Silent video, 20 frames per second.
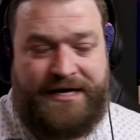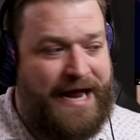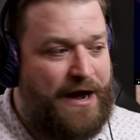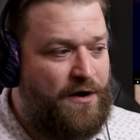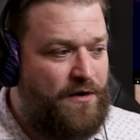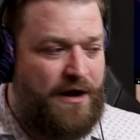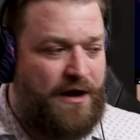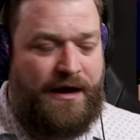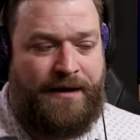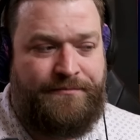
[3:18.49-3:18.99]

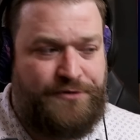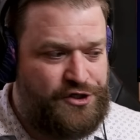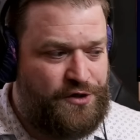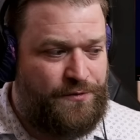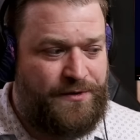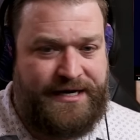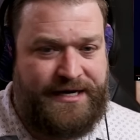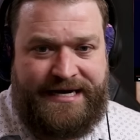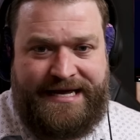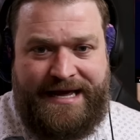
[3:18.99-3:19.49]
Now, I'm
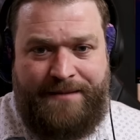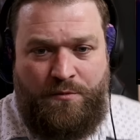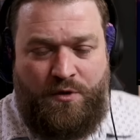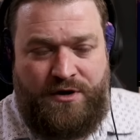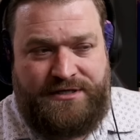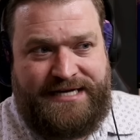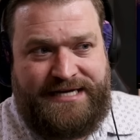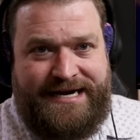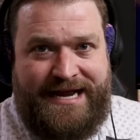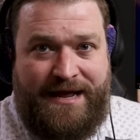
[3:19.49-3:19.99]
sure we're going to get
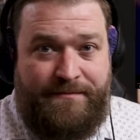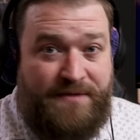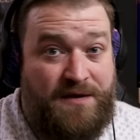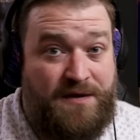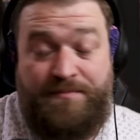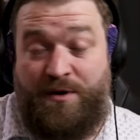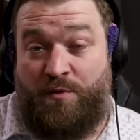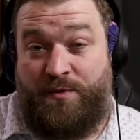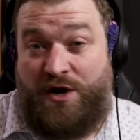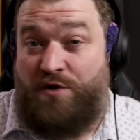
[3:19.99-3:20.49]
more dynamic,
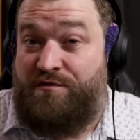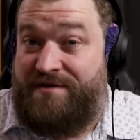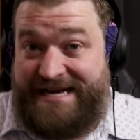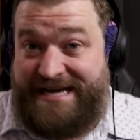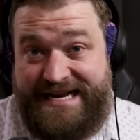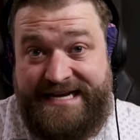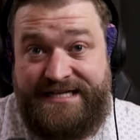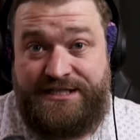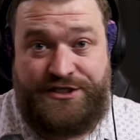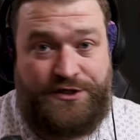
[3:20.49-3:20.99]
but we don't
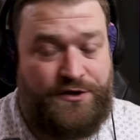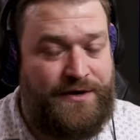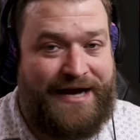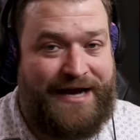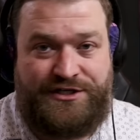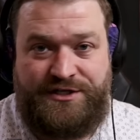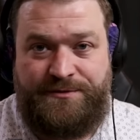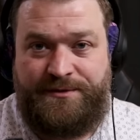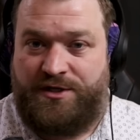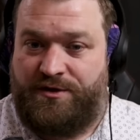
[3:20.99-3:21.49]
need to
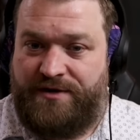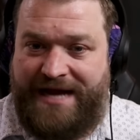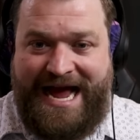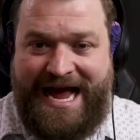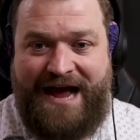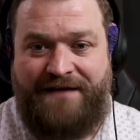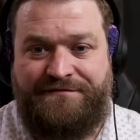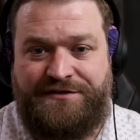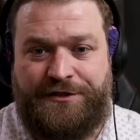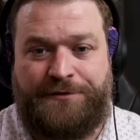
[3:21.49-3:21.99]
actually. We don't
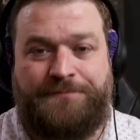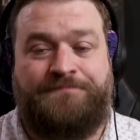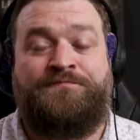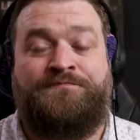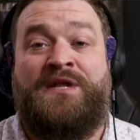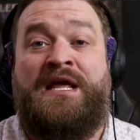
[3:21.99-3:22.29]
have to.